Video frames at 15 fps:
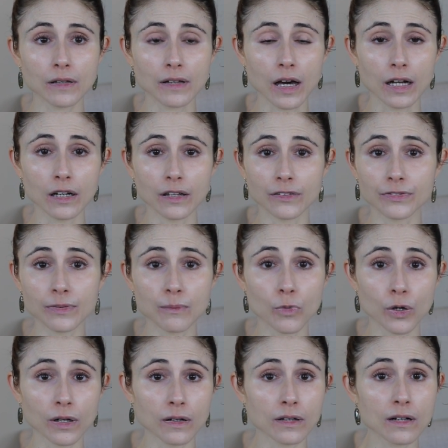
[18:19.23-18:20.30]
a lot of
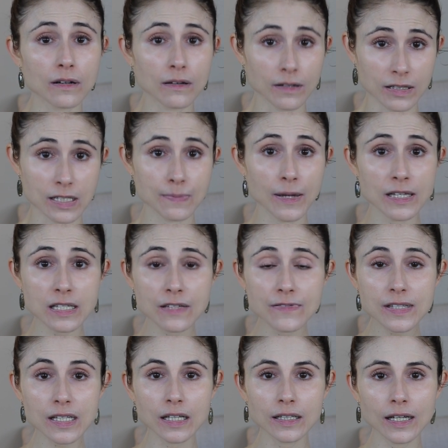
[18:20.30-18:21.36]
more expensive
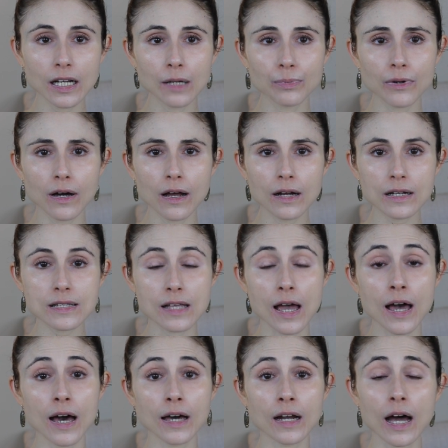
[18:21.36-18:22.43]
skincare products,
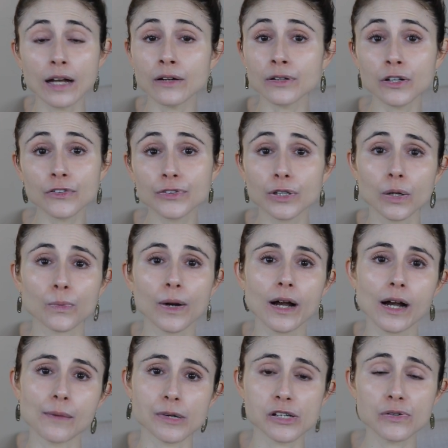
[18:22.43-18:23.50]
and I don't know if you're
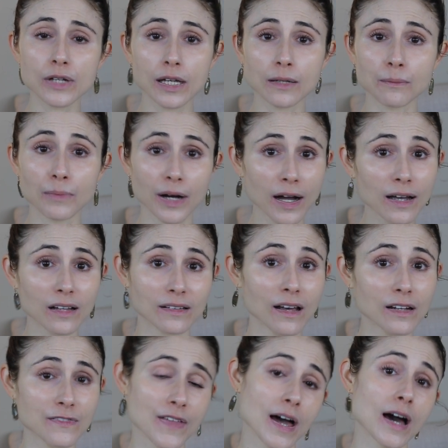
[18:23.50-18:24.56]
aware, but you can buy a
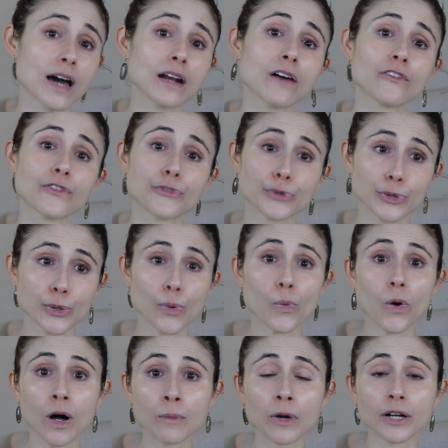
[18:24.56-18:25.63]
lot of that through
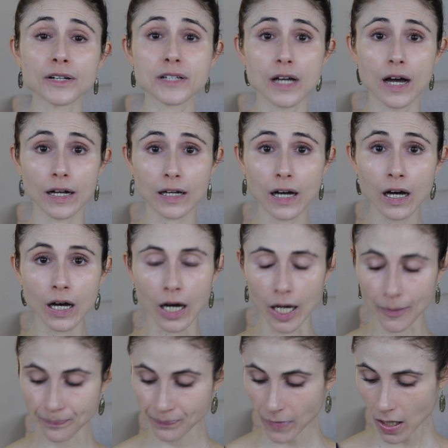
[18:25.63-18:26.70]
Walmart dot
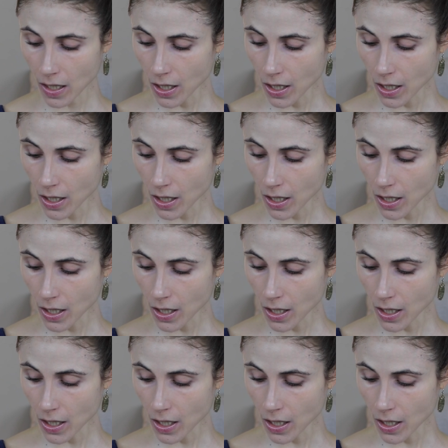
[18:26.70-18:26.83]
com.